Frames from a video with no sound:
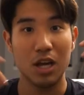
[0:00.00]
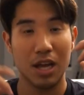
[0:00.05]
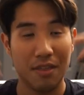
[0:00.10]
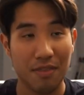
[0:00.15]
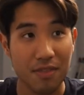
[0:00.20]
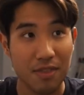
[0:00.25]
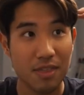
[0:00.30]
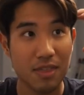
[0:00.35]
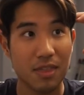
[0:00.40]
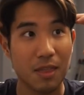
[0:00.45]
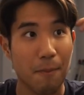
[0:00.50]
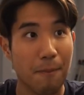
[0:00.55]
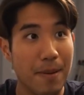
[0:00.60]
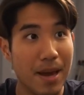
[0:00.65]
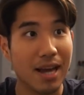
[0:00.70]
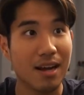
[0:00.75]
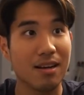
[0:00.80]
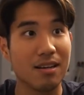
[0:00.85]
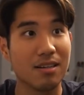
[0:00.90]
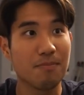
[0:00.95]
In the
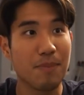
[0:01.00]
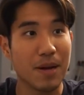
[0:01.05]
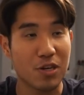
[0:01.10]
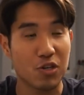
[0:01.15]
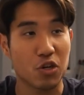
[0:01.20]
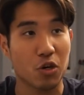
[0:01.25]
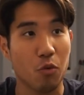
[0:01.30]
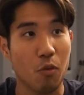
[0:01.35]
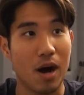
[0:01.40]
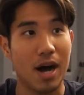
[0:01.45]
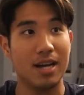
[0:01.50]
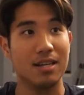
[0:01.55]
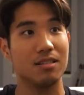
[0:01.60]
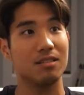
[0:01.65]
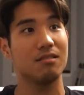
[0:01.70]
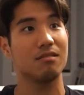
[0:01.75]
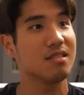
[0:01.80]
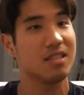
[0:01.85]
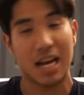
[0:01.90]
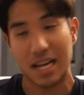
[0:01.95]
big picture wise
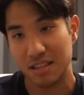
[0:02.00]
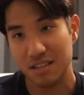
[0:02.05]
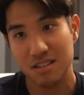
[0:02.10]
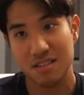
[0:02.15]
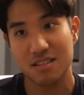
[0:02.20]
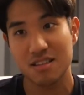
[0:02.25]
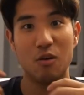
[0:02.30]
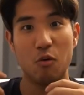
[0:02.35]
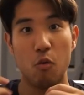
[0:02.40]
sense,